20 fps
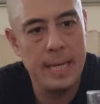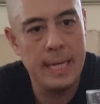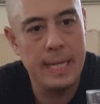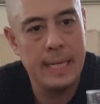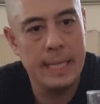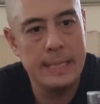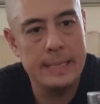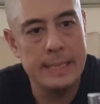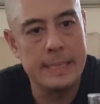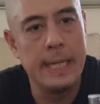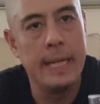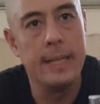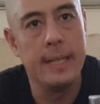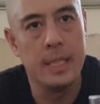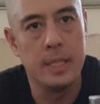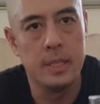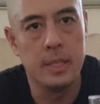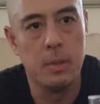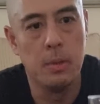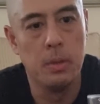All right,
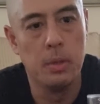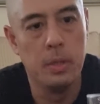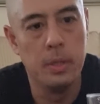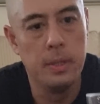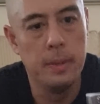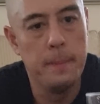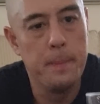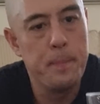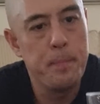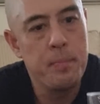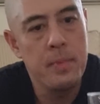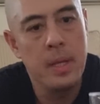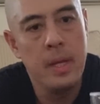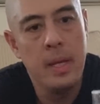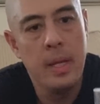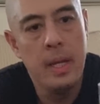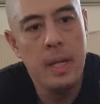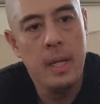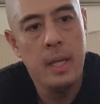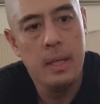that's so good.
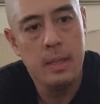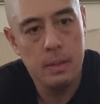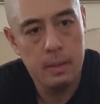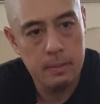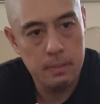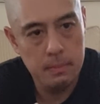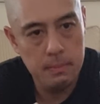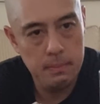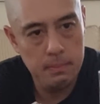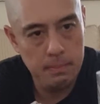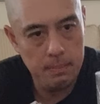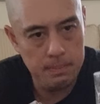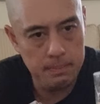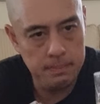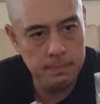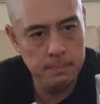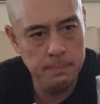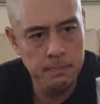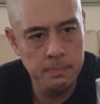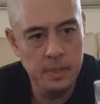
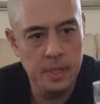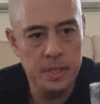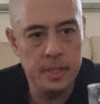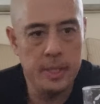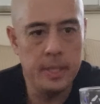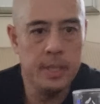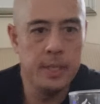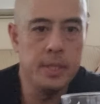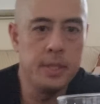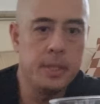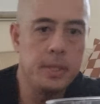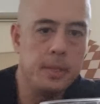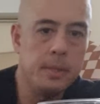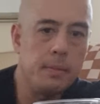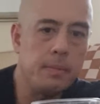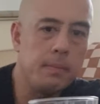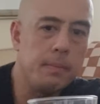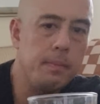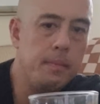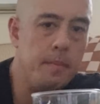This
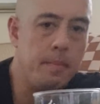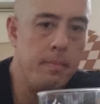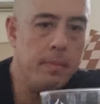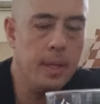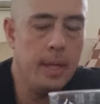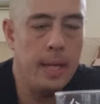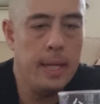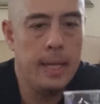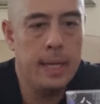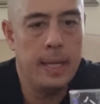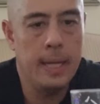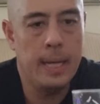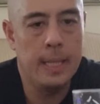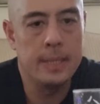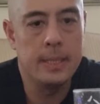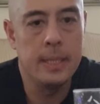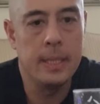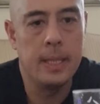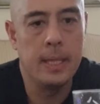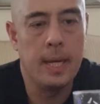is, it
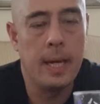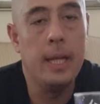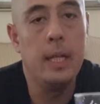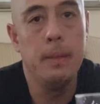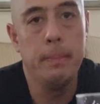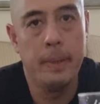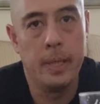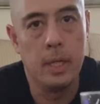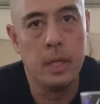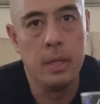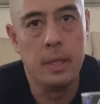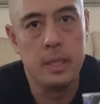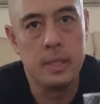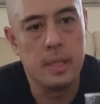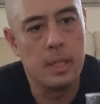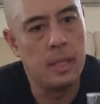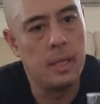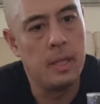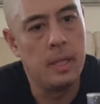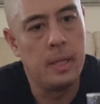has a highly bitter. It's,
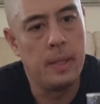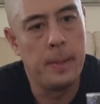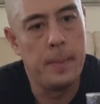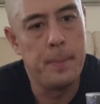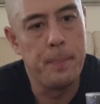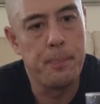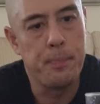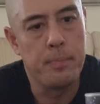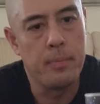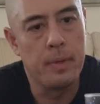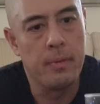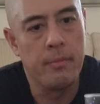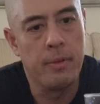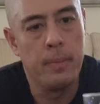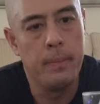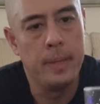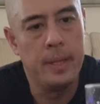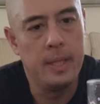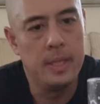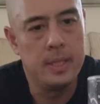
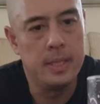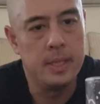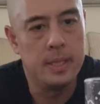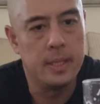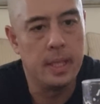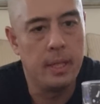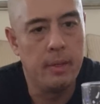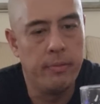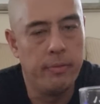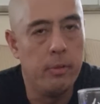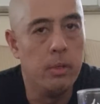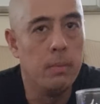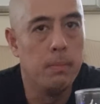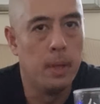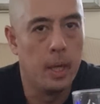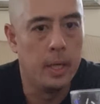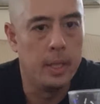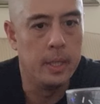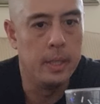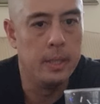for me, this is a
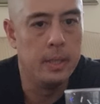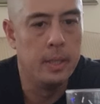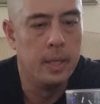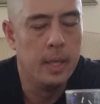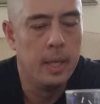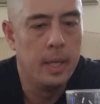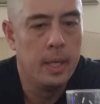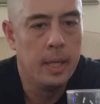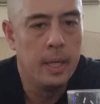full-bodied,